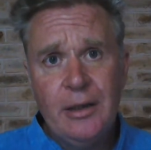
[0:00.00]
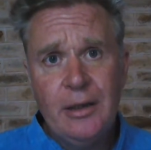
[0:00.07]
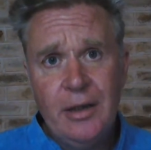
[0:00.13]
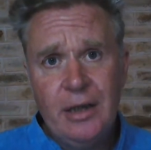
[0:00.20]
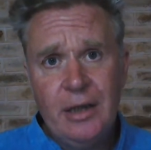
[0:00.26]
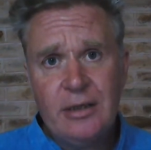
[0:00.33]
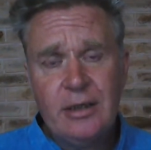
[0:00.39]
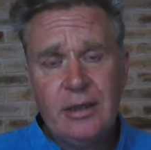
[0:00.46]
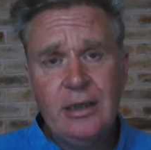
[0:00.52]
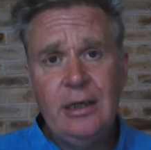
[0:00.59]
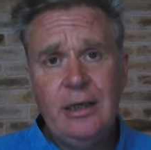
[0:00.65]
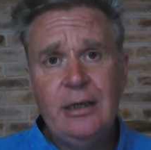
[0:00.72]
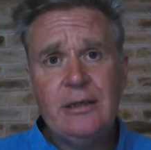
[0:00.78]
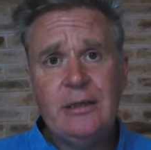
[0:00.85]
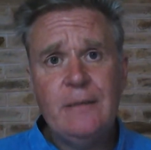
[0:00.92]
This
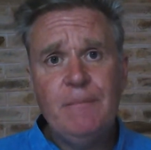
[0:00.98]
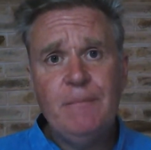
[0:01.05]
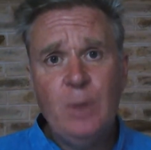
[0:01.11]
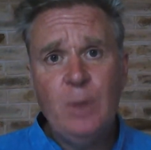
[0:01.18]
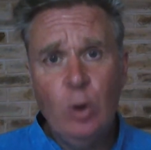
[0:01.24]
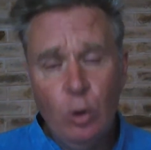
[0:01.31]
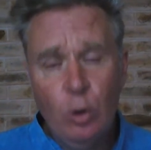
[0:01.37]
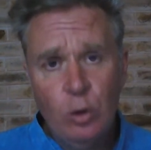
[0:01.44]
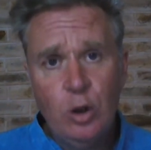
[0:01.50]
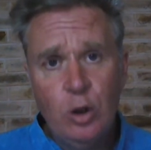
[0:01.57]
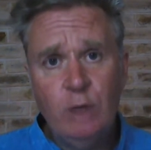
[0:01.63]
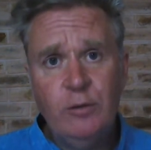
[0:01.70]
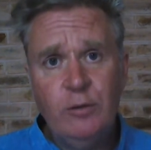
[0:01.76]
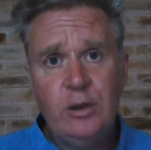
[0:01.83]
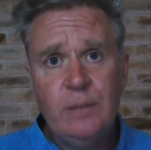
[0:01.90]
is all
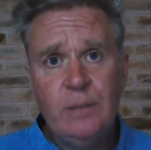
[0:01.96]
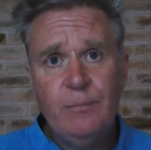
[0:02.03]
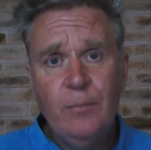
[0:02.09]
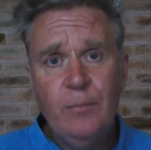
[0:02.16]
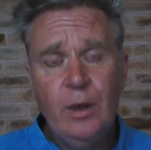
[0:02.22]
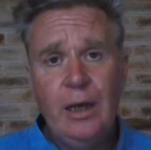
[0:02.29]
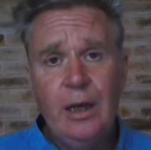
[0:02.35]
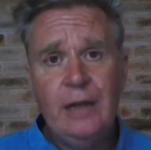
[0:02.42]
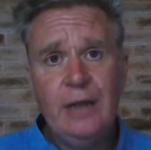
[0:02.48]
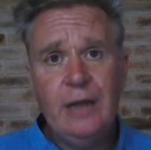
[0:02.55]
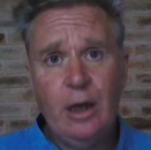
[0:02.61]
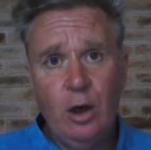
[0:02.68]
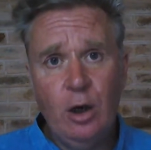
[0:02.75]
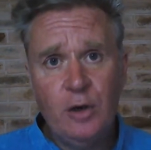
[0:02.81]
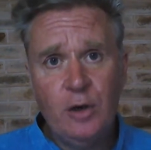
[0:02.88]
covered in
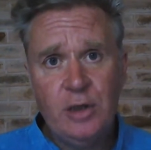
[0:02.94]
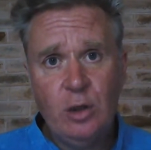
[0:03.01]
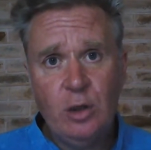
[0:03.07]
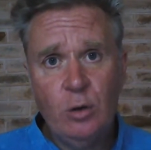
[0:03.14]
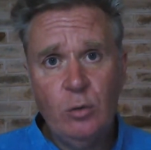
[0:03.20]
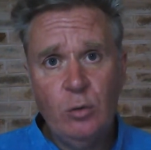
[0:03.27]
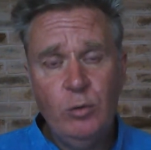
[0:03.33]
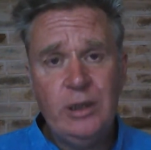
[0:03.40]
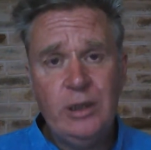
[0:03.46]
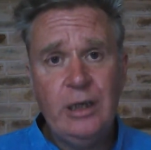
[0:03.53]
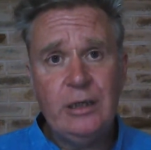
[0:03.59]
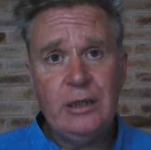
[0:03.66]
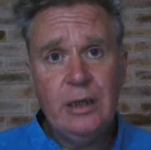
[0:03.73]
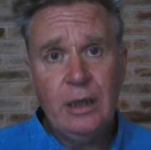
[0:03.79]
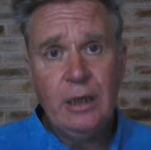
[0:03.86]
that article. We
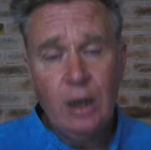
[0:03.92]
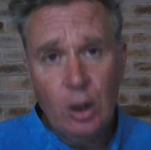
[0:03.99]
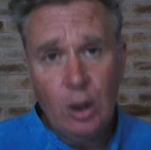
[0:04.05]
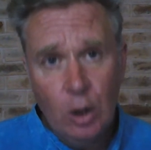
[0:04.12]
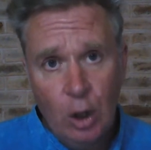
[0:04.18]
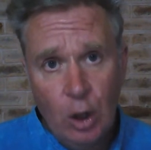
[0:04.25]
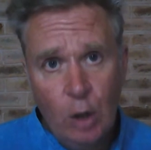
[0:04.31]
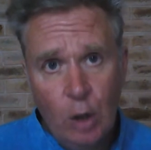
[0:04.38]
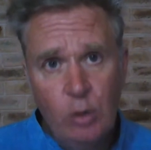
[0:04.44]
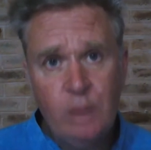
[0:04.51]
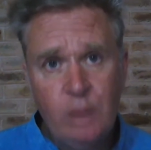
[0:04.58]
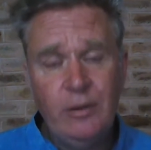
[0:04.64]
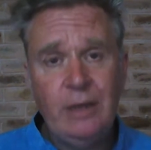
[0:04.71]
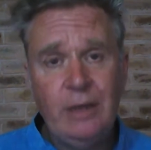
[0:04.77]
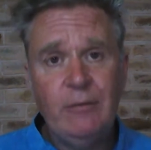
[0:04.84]
did a load
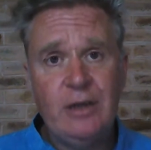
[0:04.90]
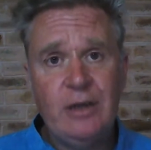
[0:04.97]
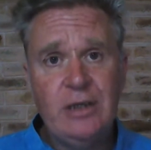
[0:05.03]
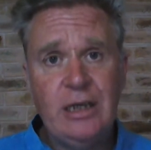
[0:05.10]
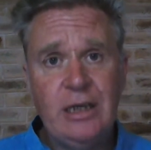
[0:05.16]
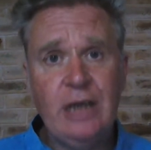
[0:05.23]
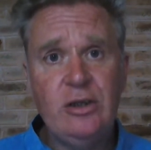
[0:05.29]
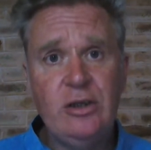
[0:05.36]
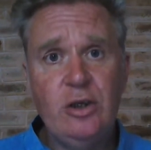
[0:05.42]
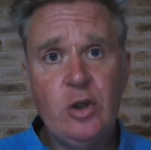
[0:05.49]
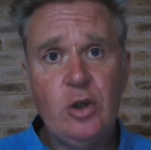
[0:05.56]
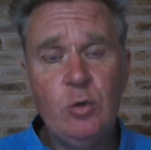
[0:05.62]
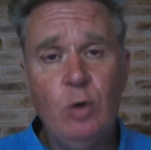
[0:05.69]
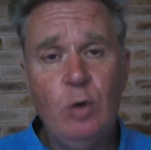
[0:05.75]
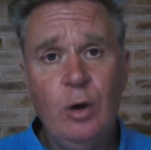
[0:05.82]
of investigation
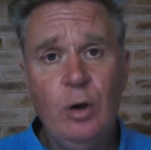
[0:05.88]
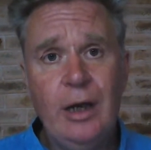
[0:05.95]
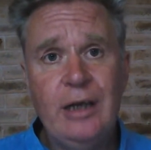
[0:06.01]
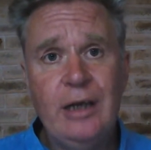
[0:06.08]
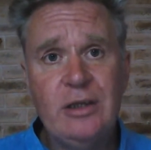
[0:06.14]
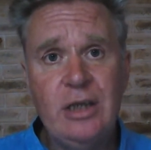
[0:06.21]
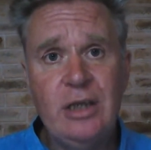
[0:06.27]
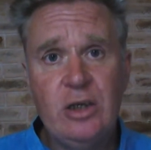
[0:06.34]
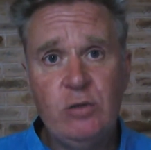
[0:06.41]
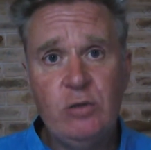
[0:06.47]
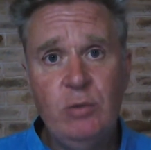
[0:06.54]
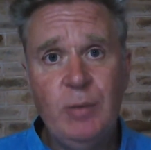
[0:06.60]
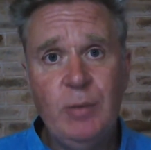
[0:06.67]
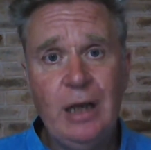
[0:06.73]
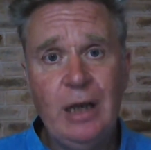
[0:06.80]
into what Extinction
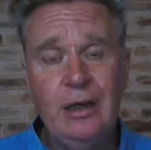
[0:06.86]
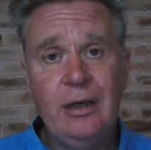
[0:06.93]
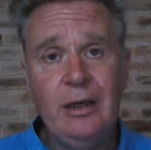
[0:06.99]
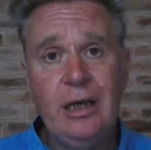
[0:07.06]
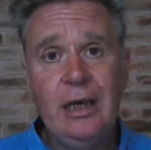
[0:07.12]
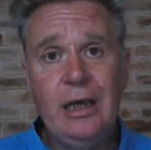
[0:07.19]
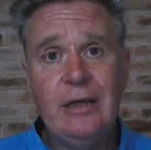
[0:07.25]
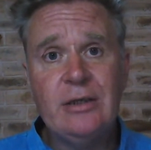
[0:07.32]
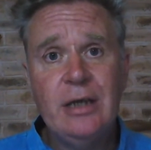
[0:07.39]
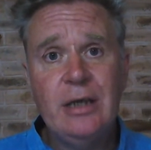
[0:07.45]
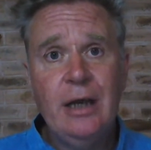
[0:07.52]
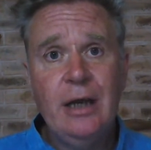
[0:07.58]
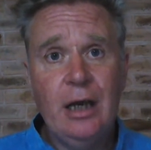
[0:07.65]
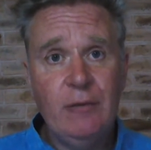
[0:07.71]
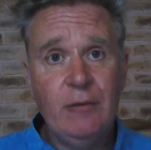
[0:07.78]
Rebellion is.
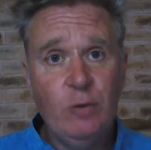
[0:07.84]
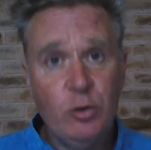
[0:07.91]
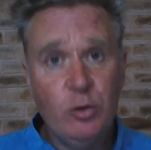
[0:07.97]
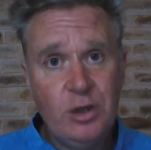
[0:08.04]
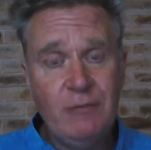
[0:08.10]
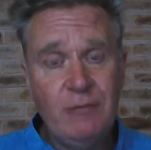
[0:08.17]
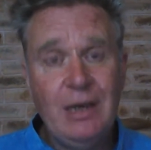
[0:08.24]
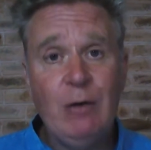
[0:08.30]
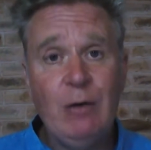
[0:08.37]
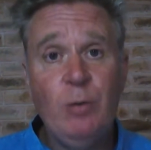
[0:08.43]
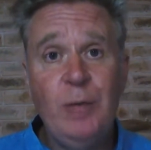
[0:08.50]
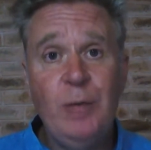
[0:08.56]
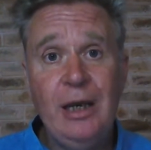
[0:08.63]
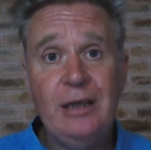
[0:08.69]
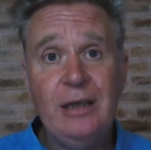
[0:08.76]
And of course, they've now
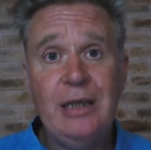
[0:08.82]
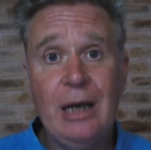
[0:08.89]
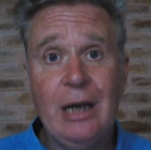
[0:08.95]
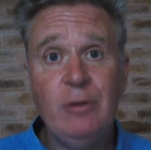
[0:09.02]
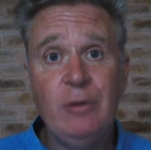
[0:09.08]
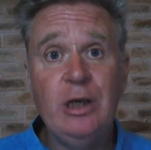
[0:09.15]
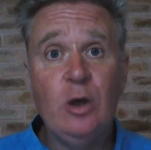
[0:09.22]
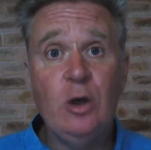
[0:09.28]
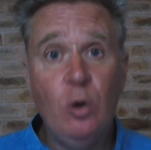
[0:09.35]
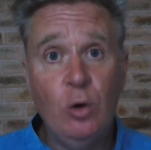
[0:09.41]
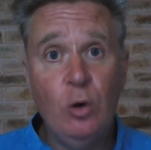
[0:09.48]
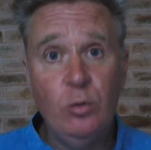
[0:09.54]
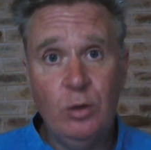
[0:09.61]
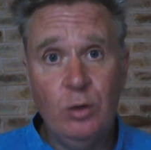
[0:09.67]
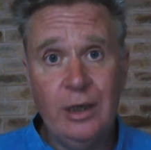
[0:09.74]
appeared down in
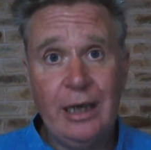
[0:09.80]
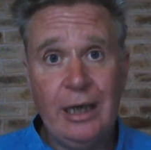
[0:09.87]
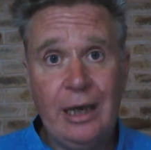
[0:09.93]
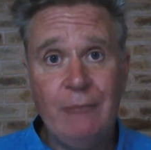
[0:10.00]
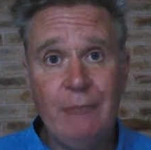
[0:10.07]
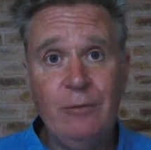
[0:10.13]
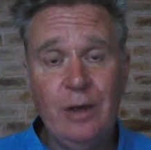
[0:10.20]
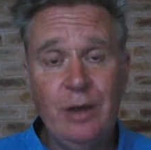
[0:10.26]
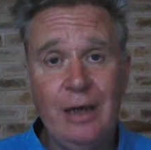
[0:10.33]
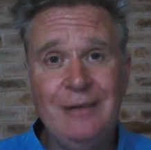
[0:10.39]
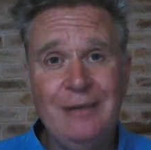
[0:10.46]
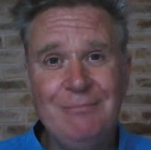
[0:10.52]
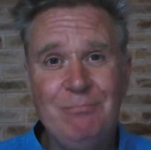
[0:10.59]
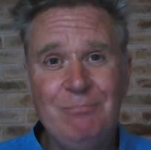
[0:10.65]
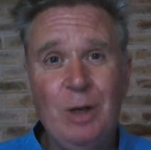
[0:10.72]
Cornwall again, haven't
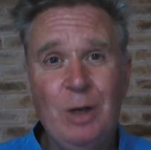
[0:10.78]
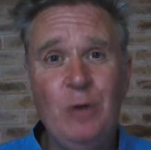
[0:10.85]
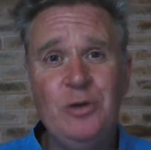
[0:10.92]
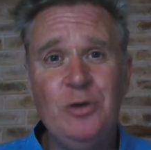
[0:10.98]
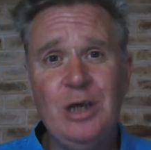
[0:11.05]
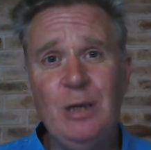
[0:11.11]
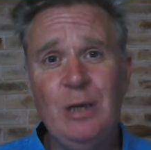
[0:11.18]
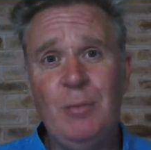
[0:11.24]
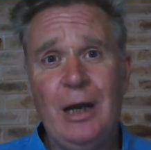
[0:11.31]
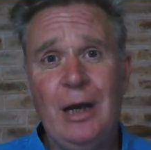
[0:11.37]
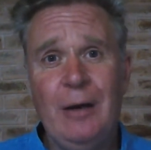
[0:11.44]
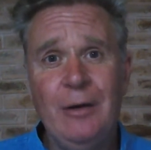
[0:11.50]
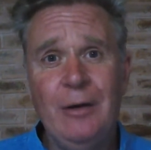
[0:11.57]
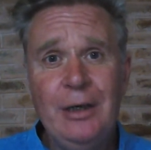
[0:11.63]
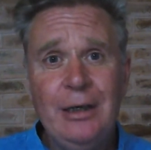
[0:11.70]
they? Posing
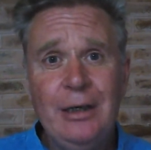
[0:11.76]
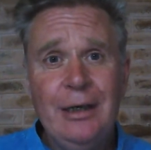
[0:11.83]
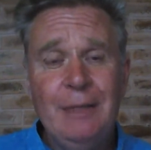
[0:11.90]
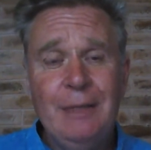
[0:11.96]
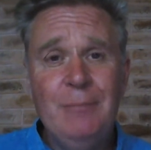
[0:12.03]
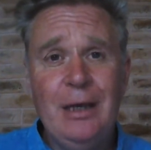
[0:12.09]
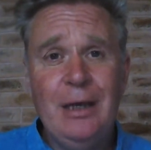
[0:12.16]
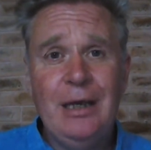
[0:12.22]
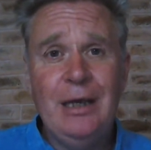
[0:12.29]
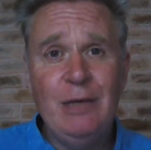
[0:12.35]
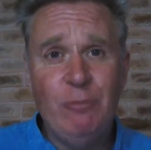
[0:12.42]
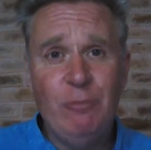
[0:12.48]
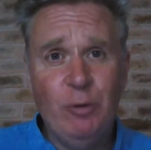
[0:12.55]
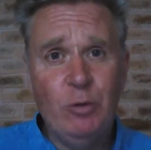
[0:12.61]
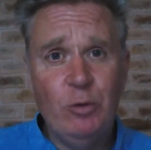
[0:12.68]
about,
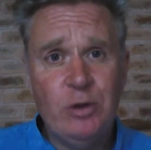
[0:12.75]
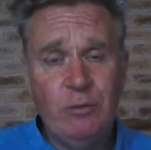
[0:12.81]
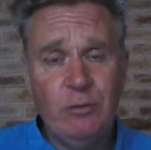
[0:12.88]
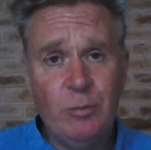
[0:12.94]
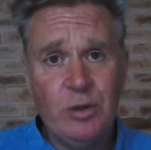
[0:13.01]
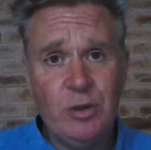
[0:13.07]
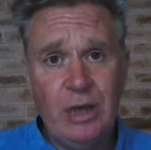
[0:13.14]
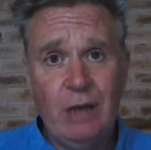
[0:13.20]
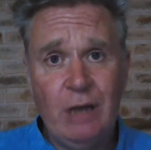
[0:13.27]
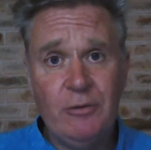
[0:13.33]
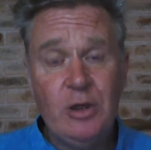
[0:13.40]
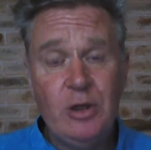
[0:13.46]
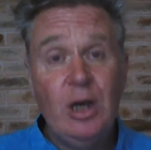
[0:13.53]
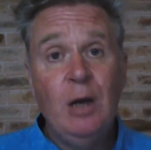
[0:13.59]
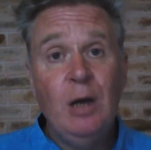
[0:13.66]
making fools of
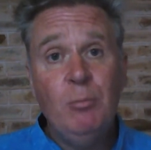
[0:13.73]
themselves.